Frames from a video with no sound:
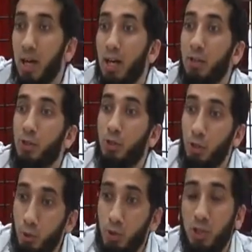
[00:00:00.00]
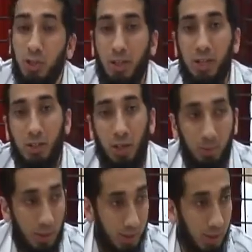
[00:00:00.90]
and the solution to that
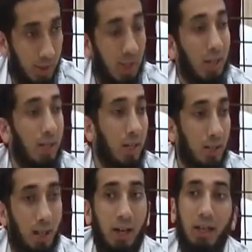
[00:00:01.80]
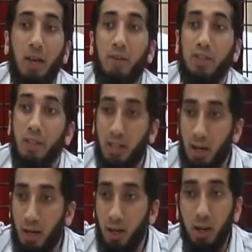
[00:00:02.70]
shamelessness that Allah gave is
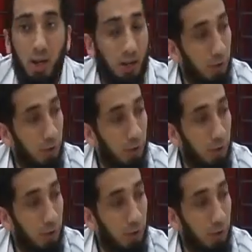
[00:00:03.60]
nikah.